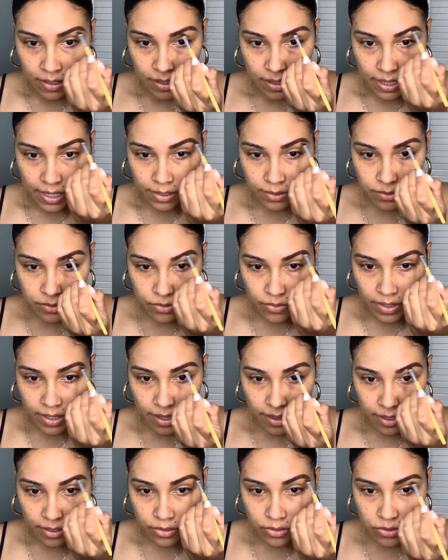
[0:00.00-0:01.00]
I don't do
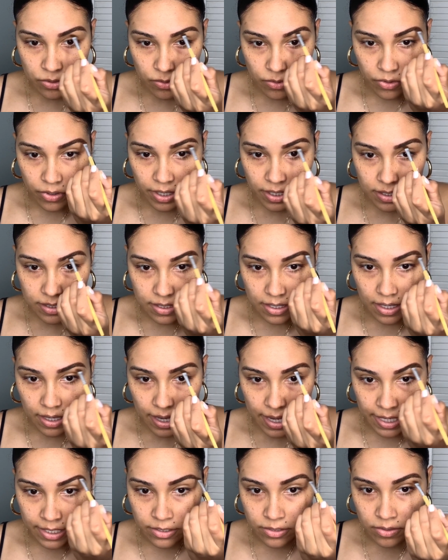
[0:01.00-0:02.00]
anything too crazy.
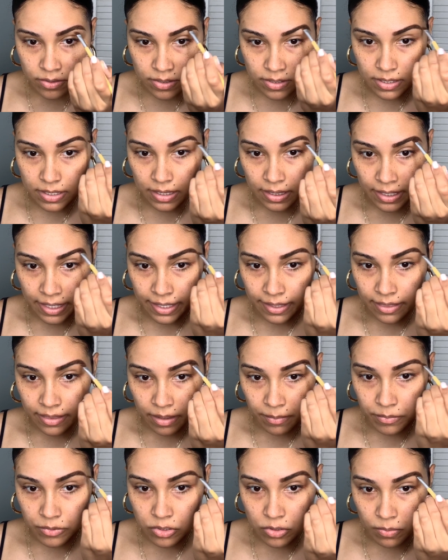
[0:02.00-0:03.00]
I just like
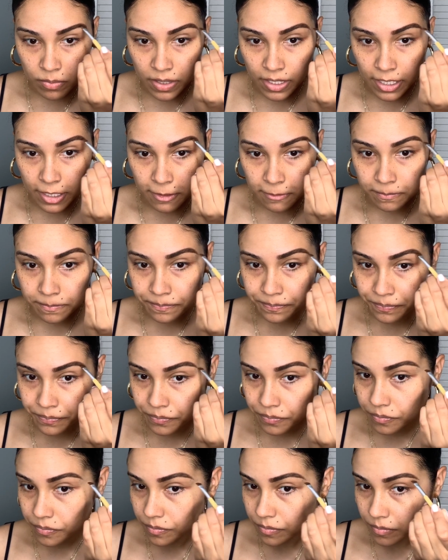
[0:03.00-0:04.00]
them to be
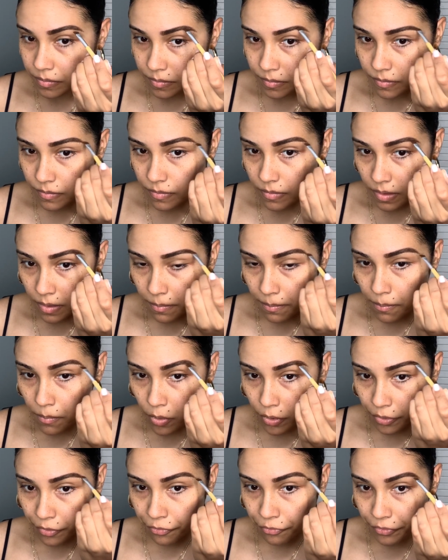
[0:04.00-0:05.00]

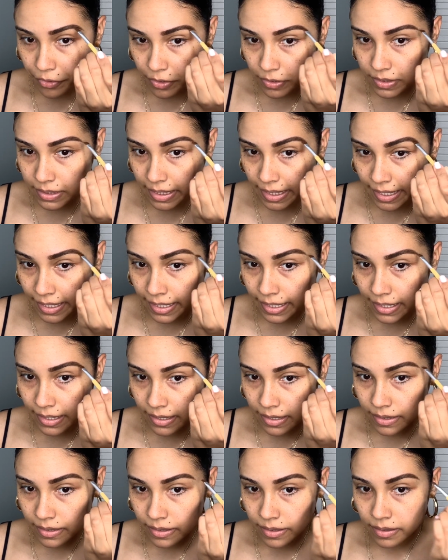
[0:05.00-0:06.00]
more filled in
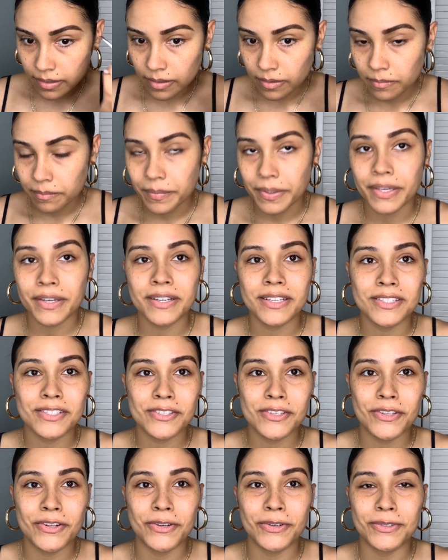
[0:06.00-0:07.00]
because,
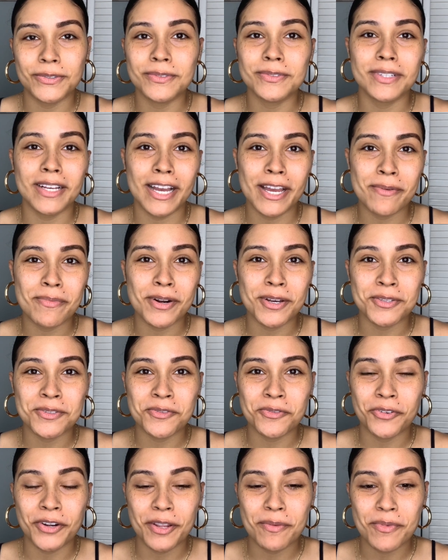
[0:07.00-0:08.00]
you know, eyebrows
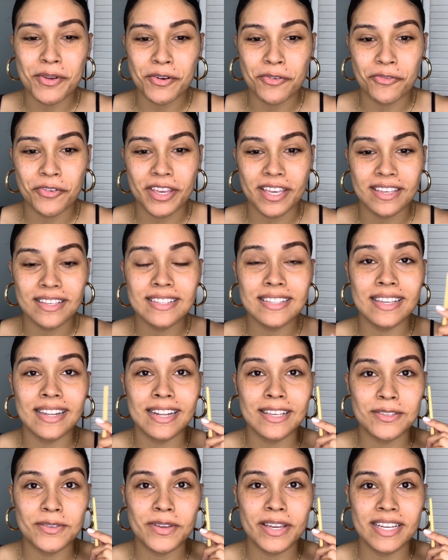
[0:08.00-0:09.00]
frame your face, and
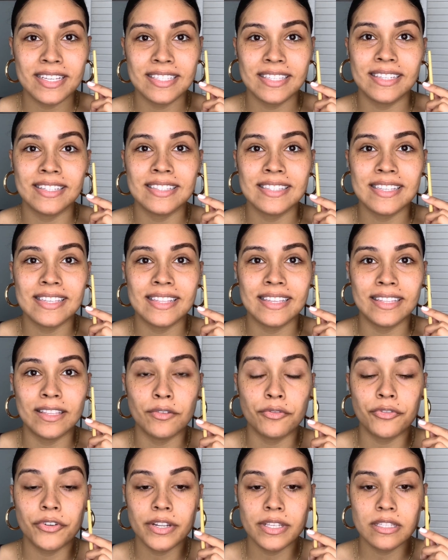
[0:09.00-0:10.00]
as you guys can see the
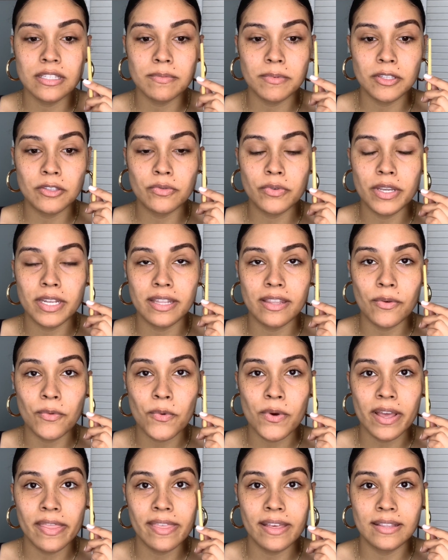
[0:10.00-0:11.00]
difference between the
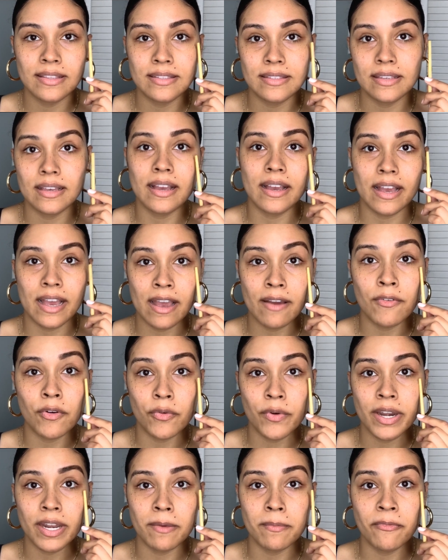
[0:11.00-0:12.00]
one that's I've
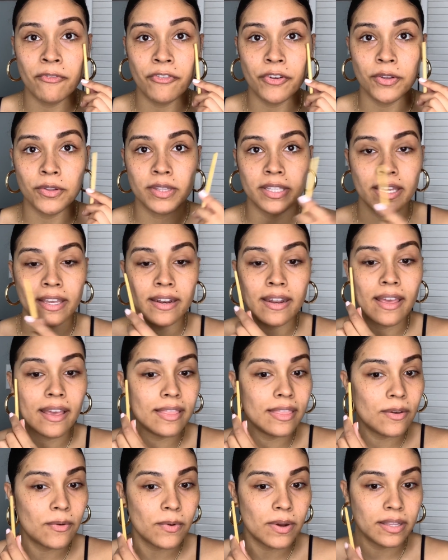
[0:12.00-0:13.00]
already filled in
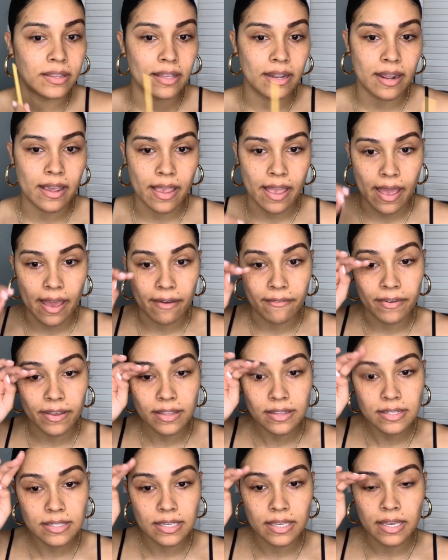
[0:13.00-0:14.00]
and the one that I
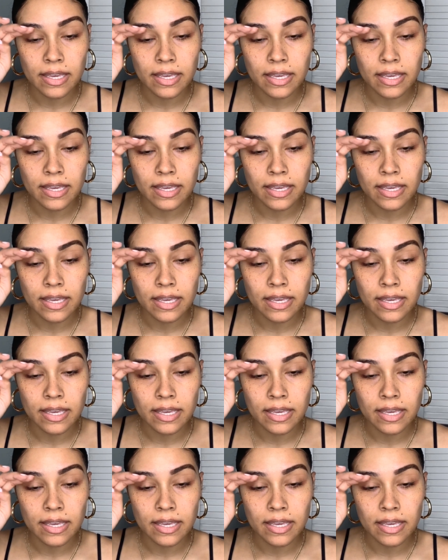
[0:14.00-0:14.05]
haven't.